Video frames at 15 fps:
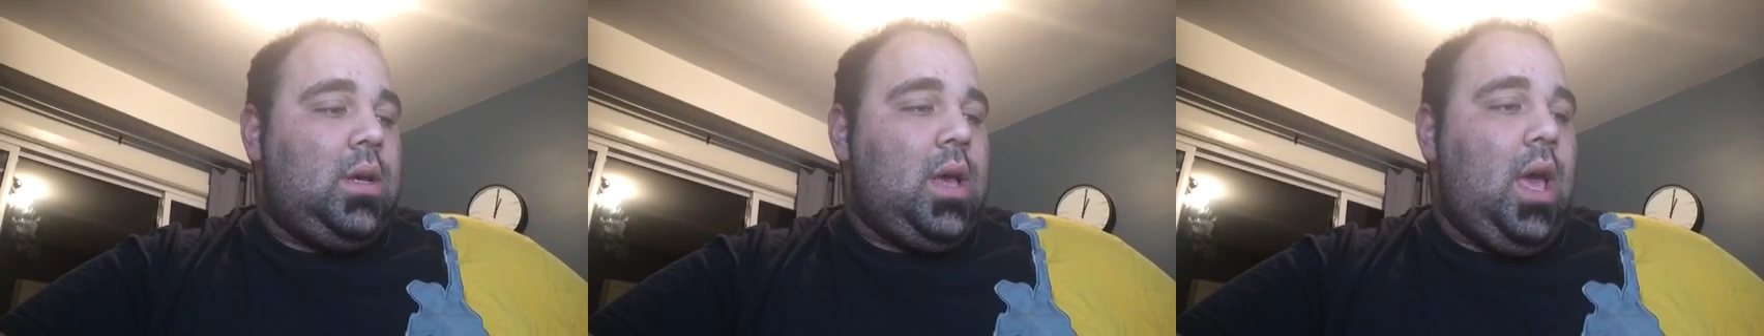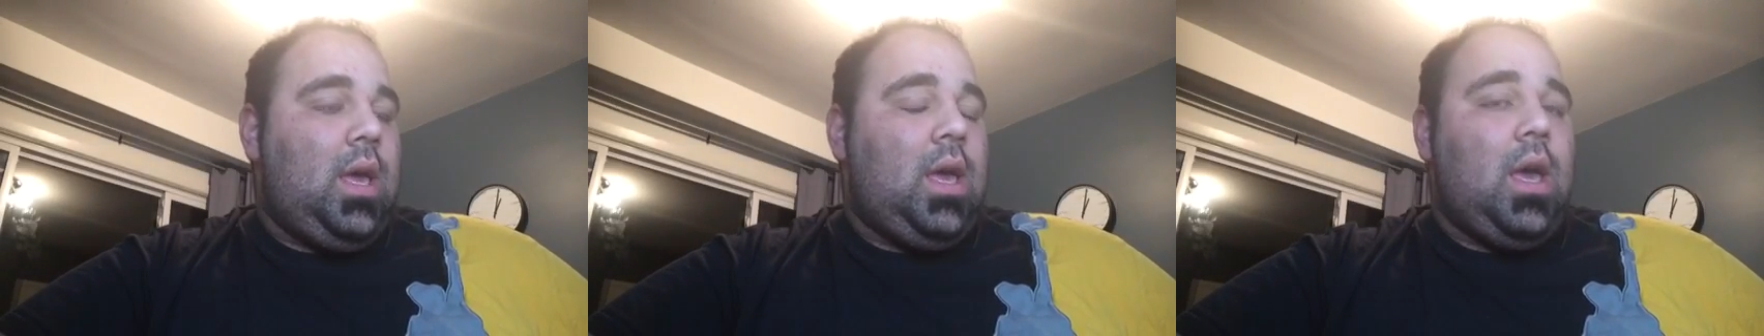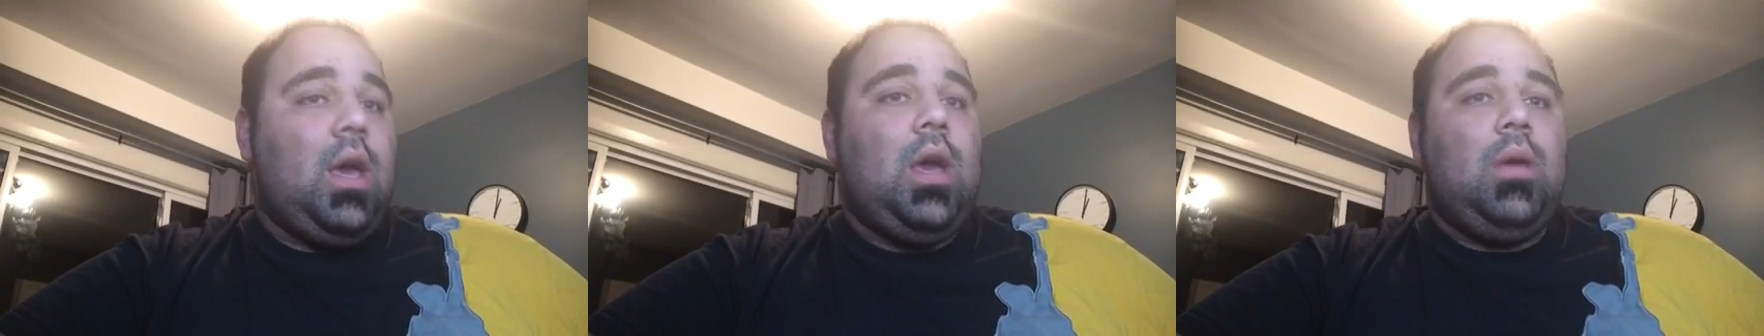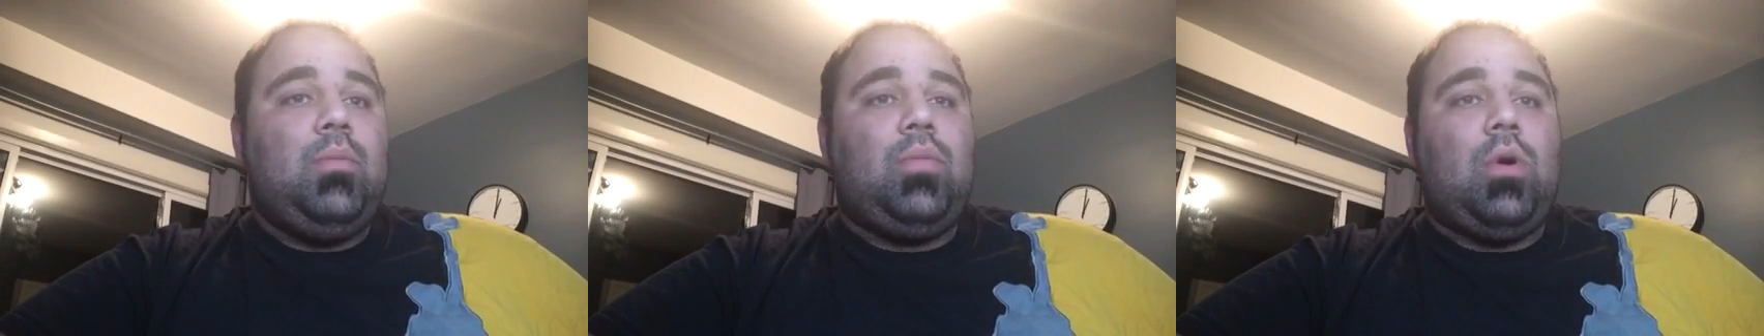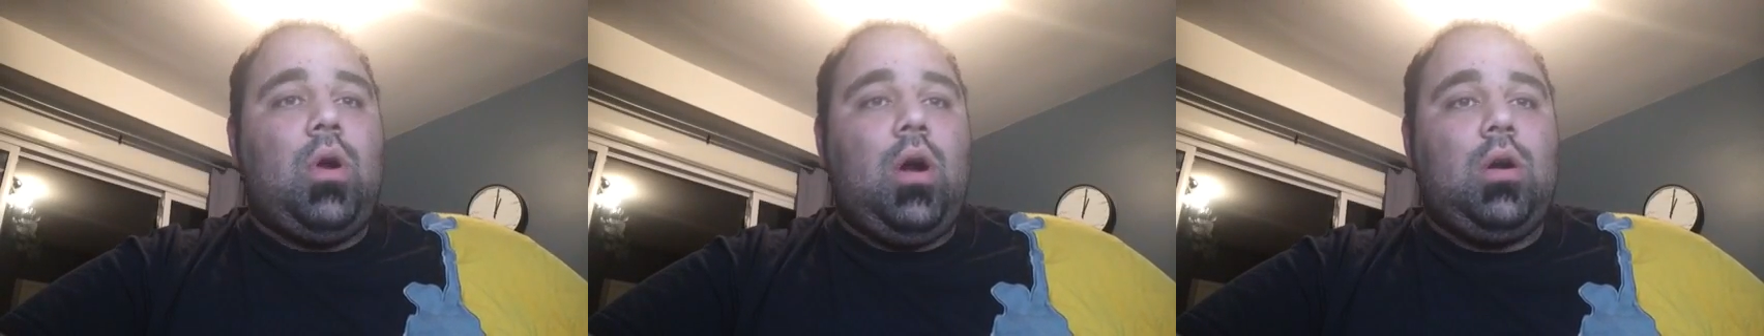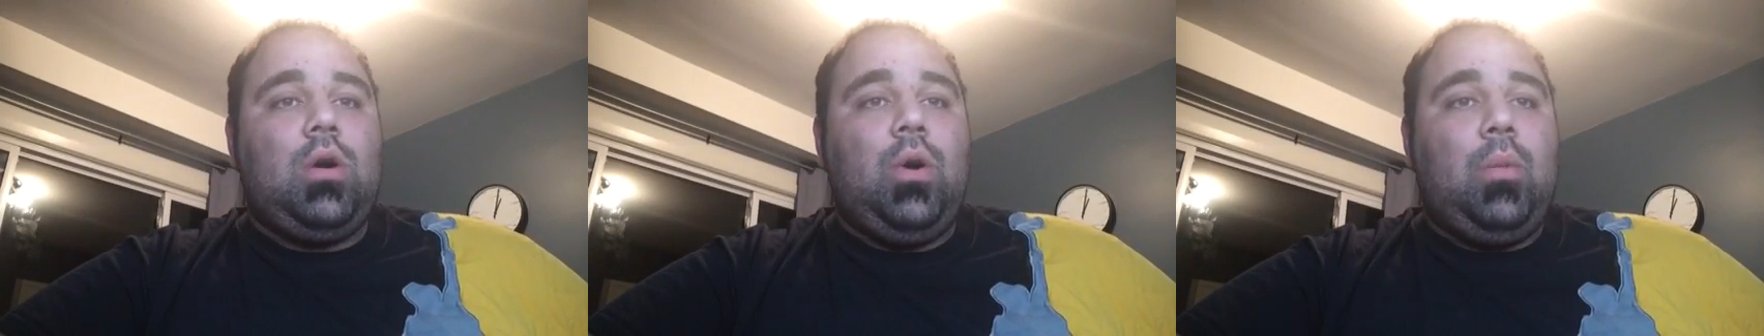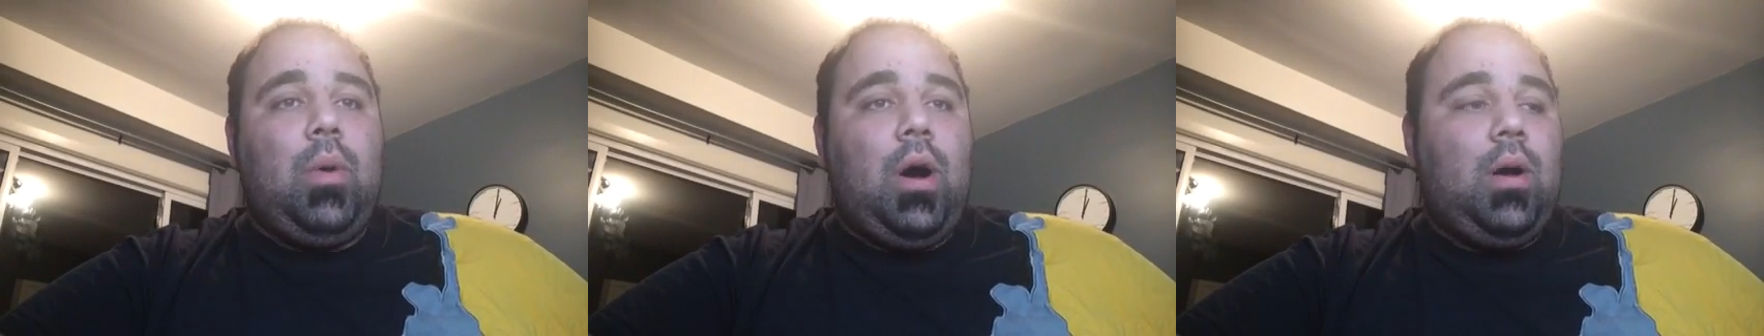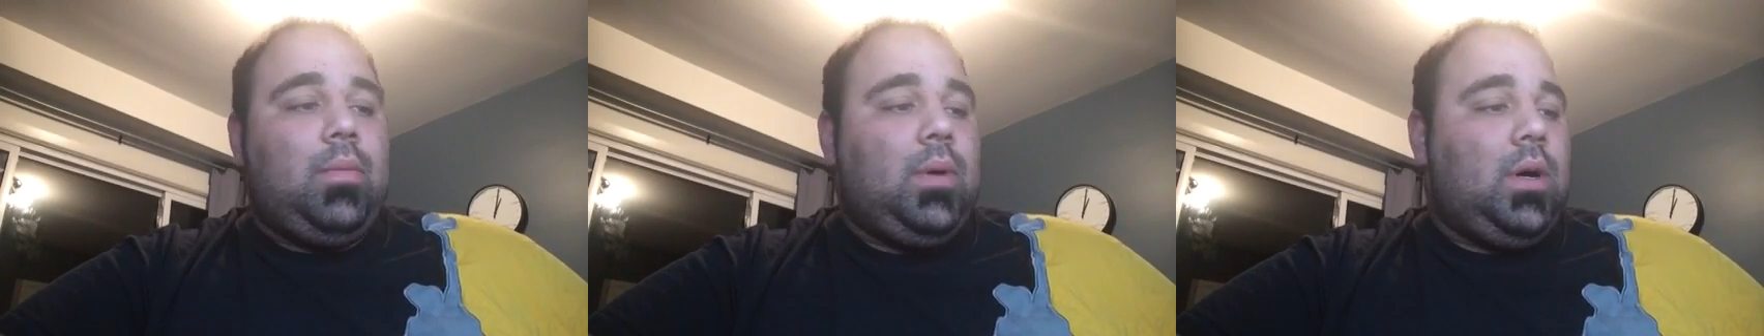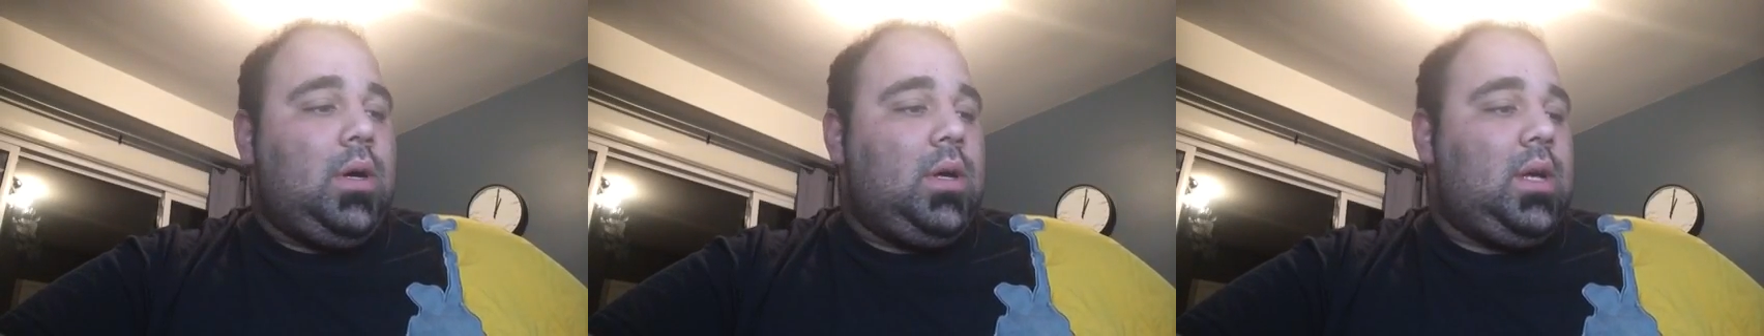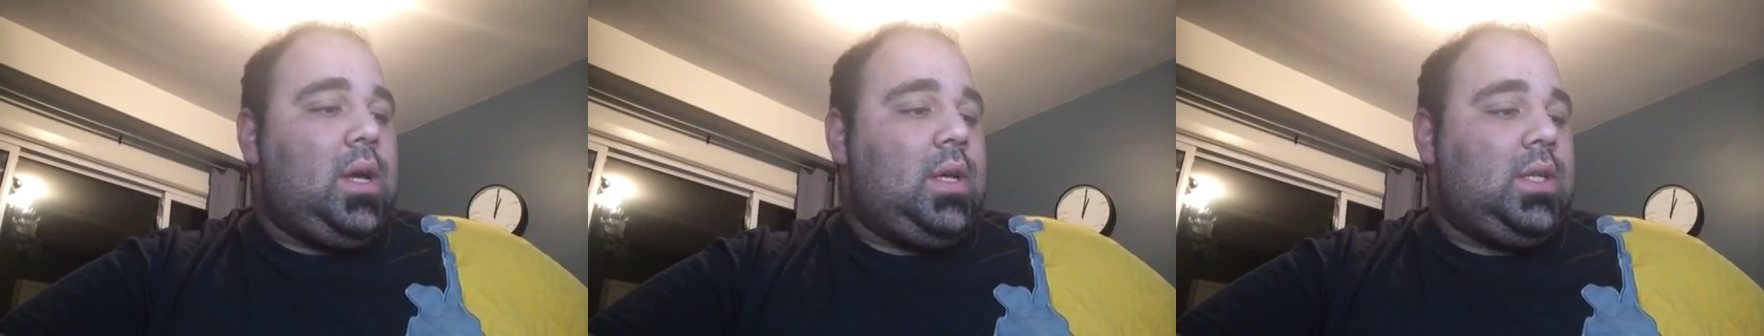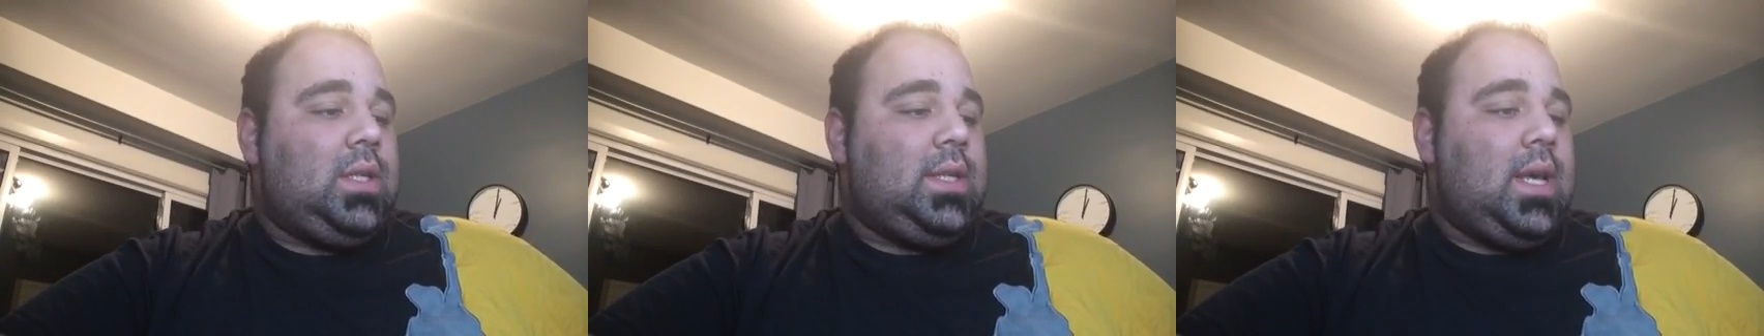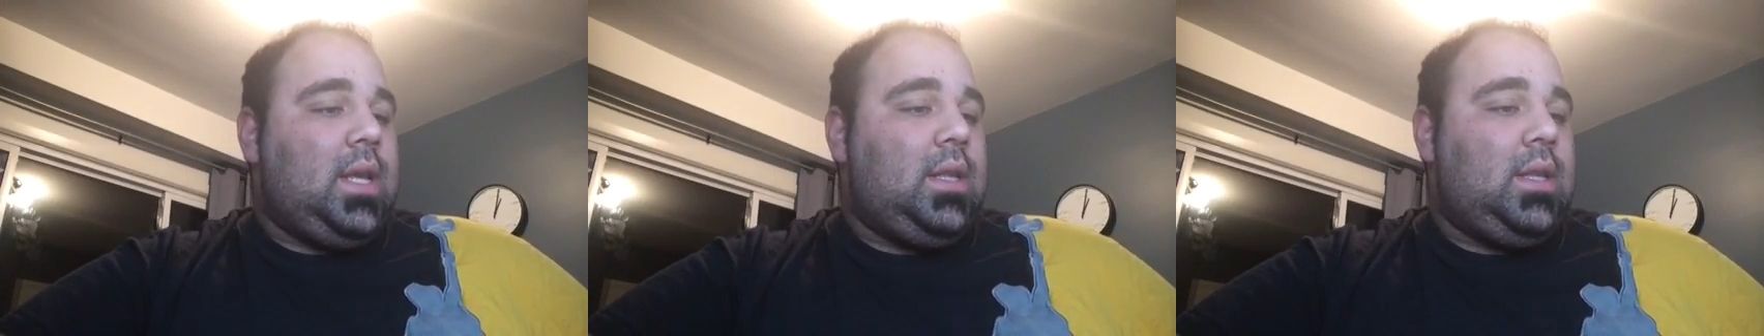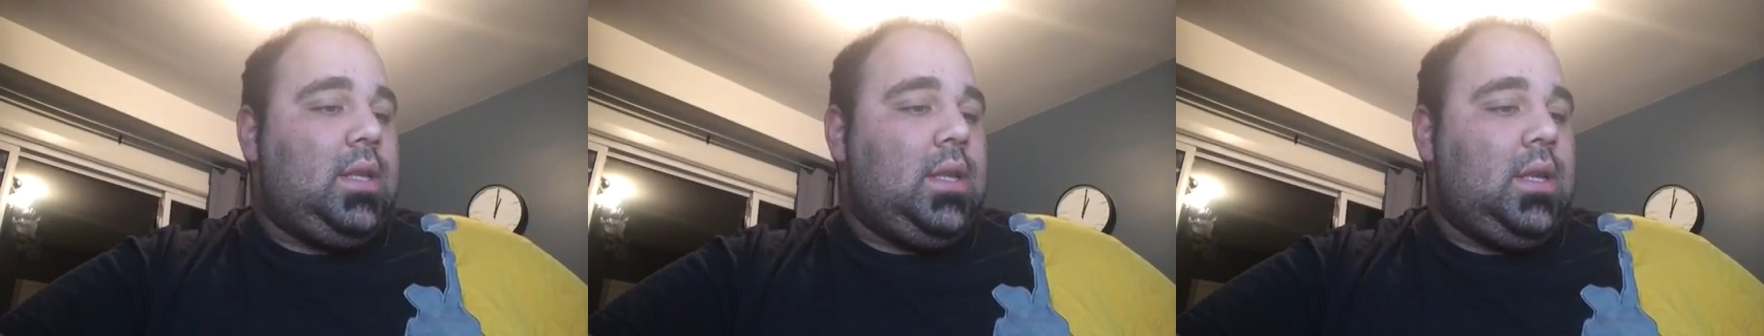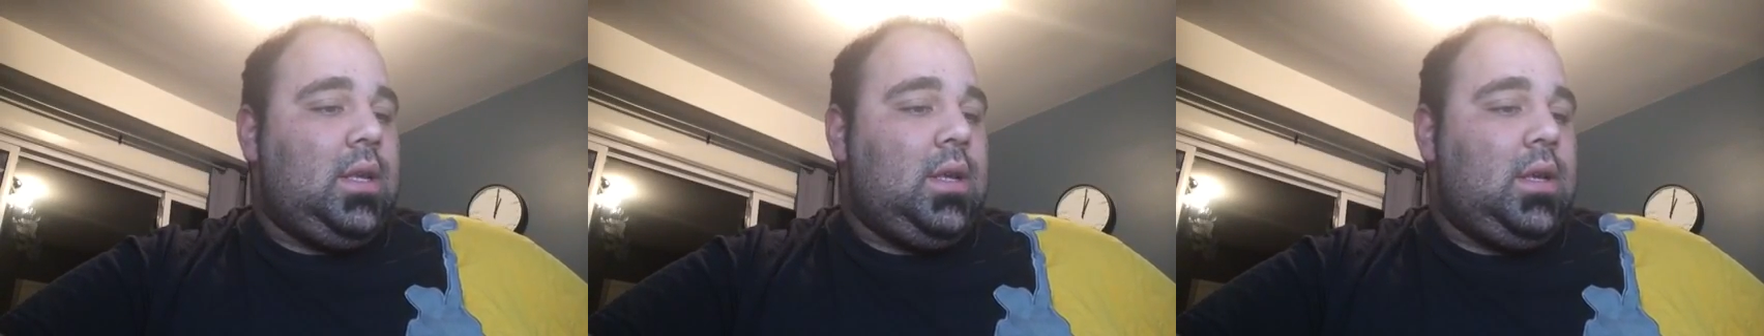aka Barack Obama, has sent